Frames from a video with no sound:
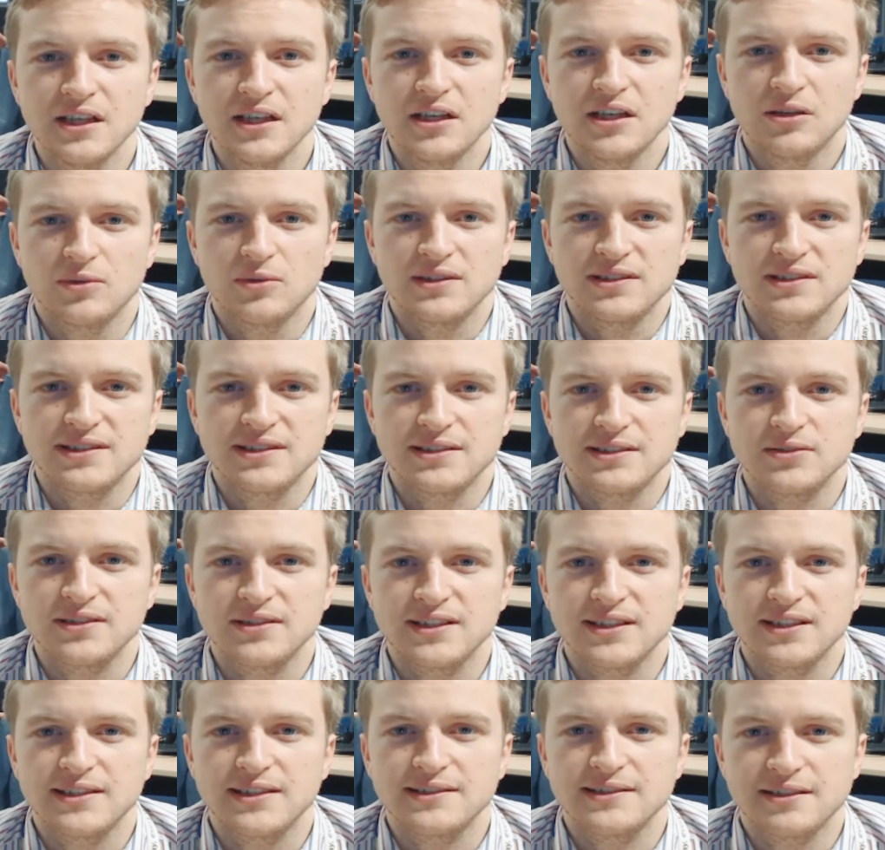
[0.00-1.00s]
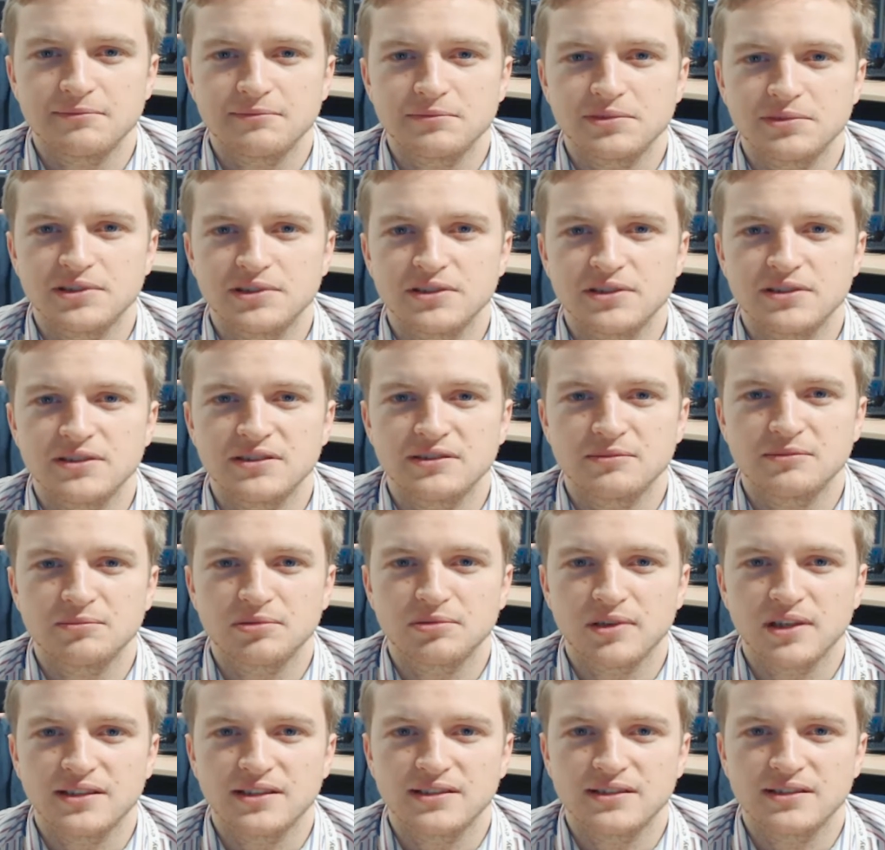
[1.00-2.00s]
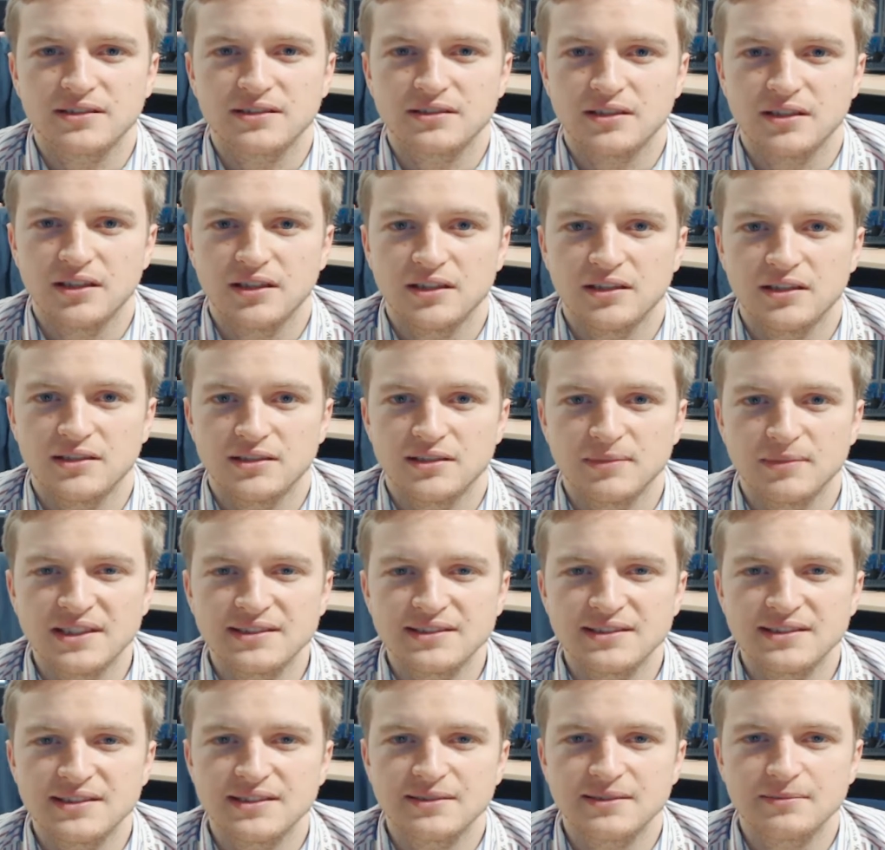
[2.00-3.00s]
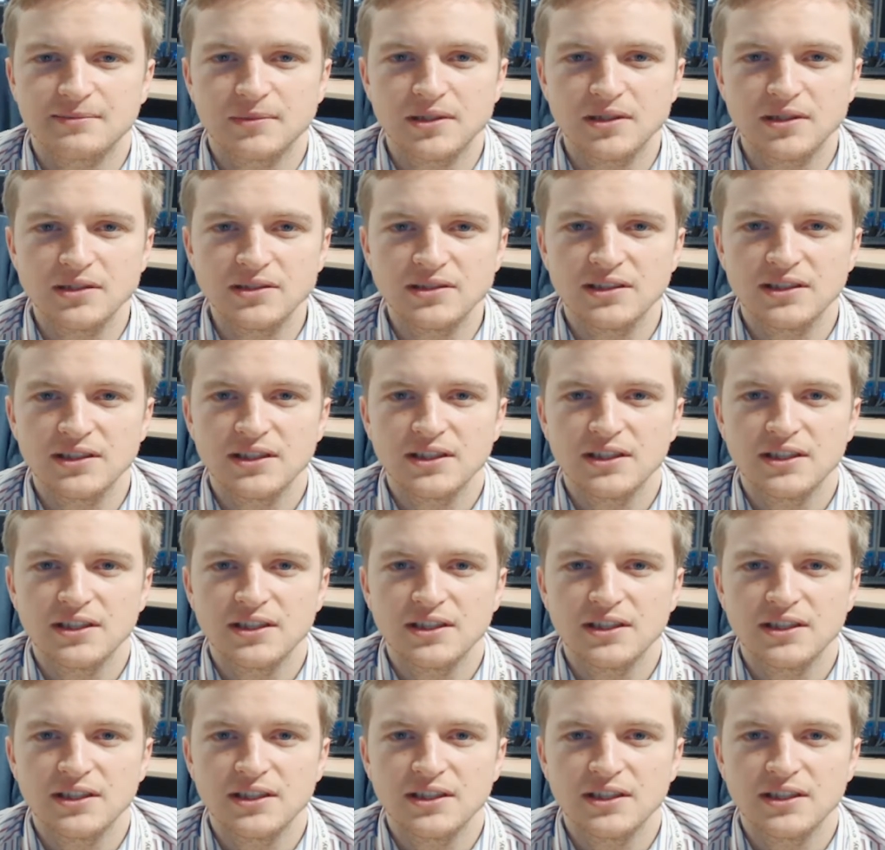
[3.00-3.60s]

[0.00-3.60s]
We're still seeing temperatures suppress domestic demand,